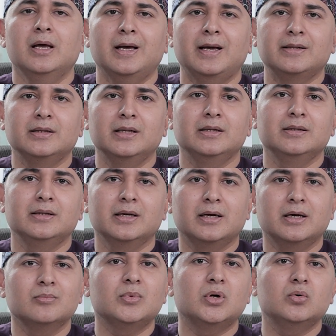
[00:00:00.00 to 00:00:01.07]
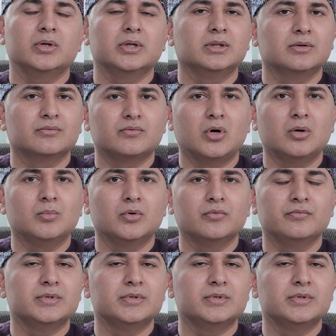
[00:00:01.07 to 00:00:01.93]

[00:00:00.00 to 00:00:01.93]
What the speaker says: and then they come out in the form of